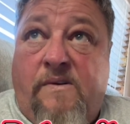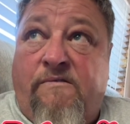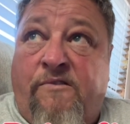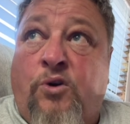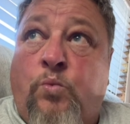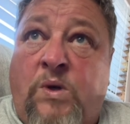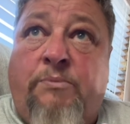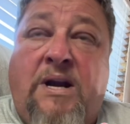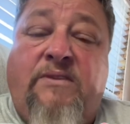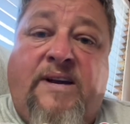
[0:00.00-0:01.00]
von
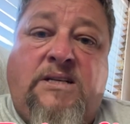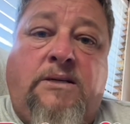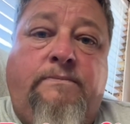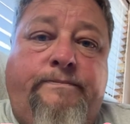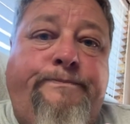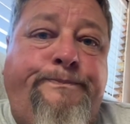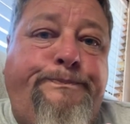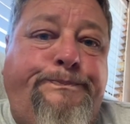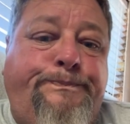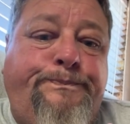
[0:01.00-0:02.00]
Willebrand factor.
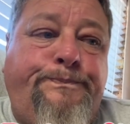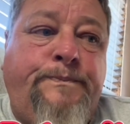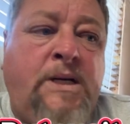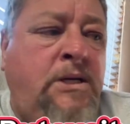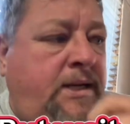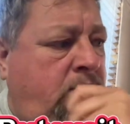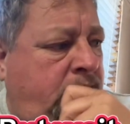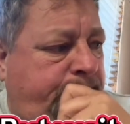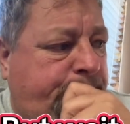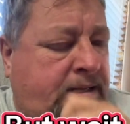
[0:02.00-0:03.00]

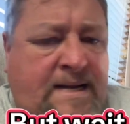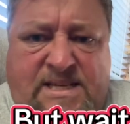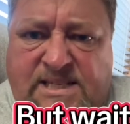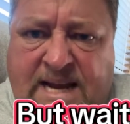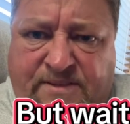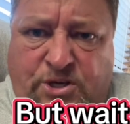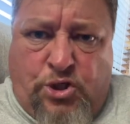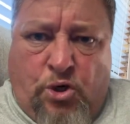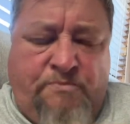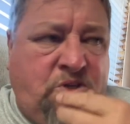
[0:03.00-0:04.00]
It has another
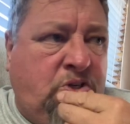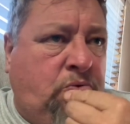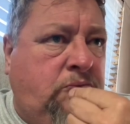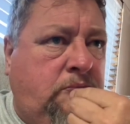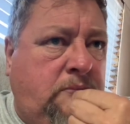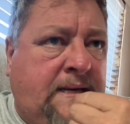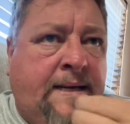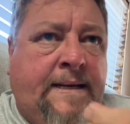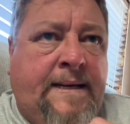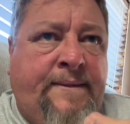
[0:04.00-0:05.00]
job too.
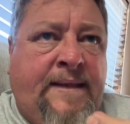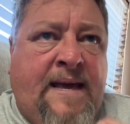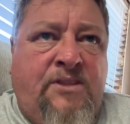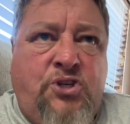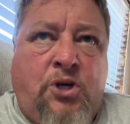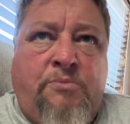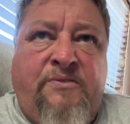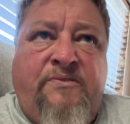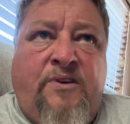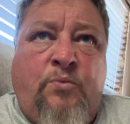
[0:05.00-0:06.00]
And the other job of
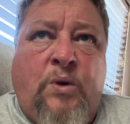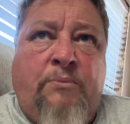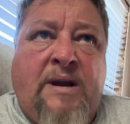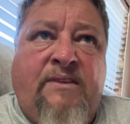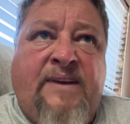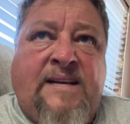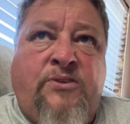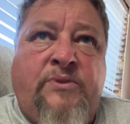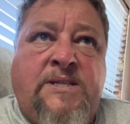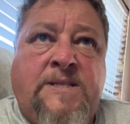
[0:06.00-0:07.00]
von Willebrand
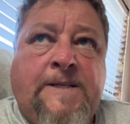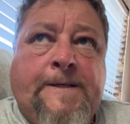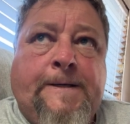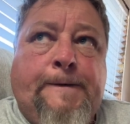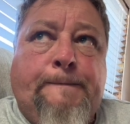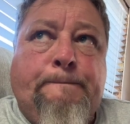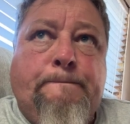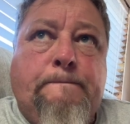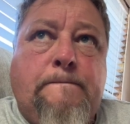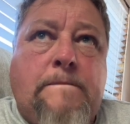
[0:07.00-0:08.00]
factor is,
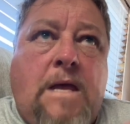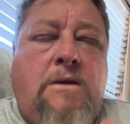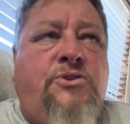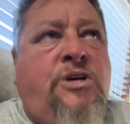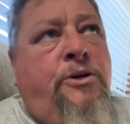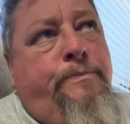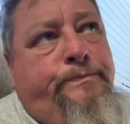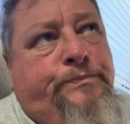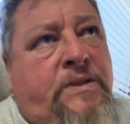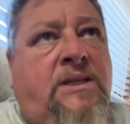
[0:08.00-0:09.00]
so
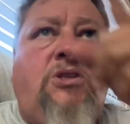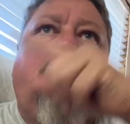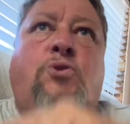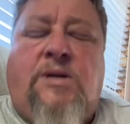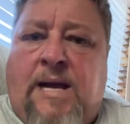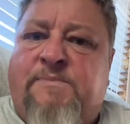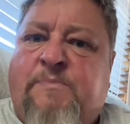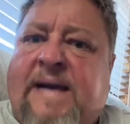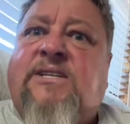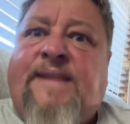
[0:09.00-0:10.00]
it sort of comes
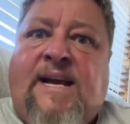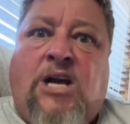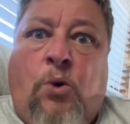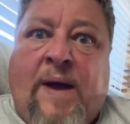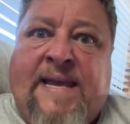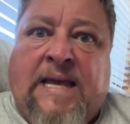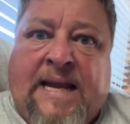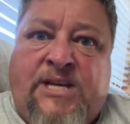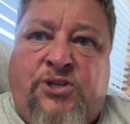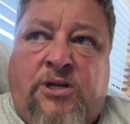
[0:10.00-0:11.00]
back to that
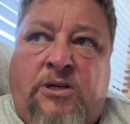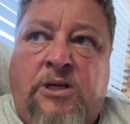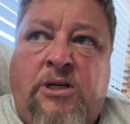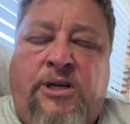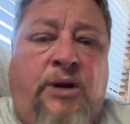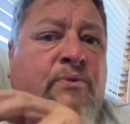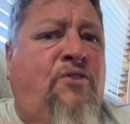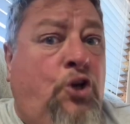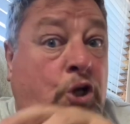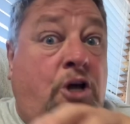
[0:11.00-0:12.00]
coagulation. You know, we've
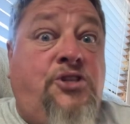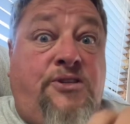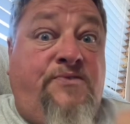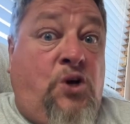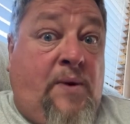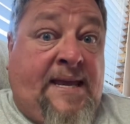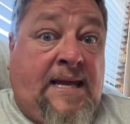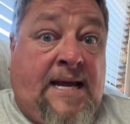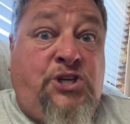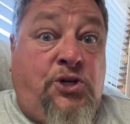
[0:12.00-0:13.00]
got lots of
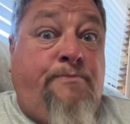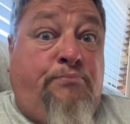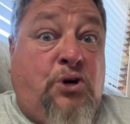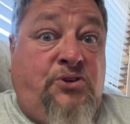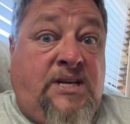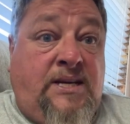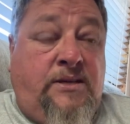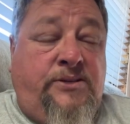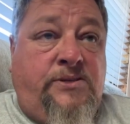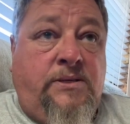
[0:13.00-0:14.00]
coagulation
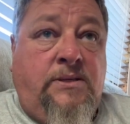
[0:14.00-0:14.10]
proteins